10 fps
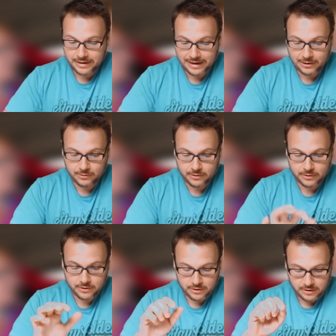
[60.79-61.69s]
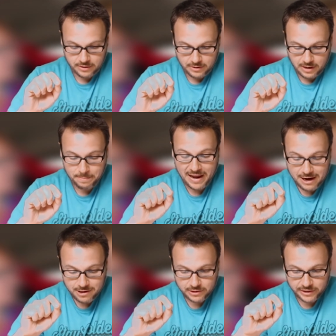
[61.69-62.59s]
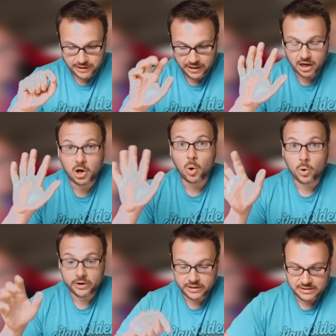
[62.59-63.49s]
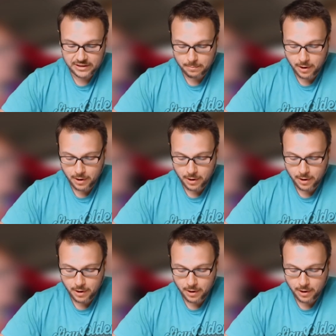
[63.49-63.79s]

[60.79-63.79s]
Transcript: Now, apparently, according to their